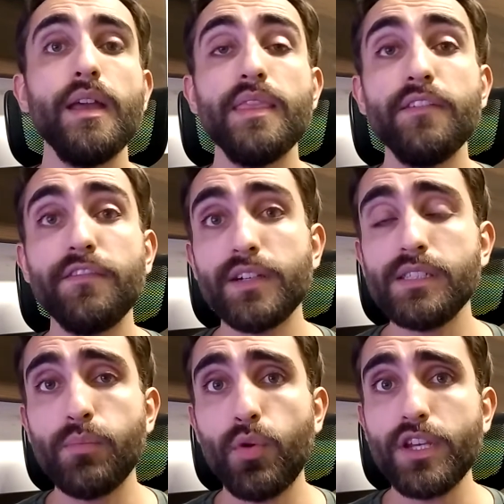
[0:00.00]
The
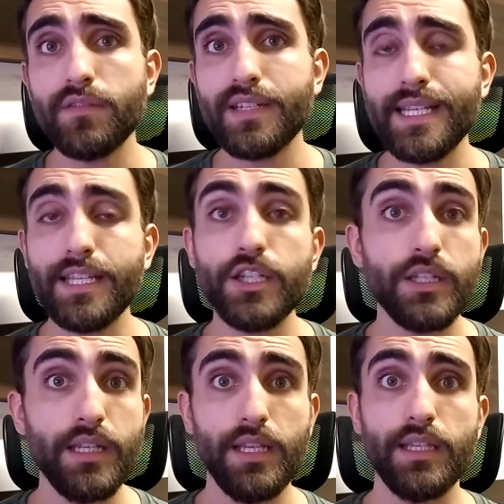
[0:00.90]
first point of
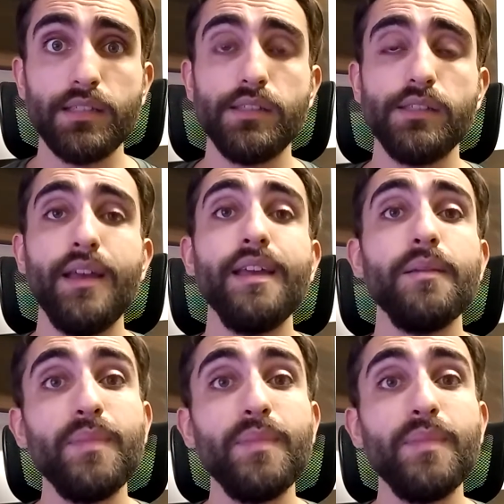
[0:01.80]
attention is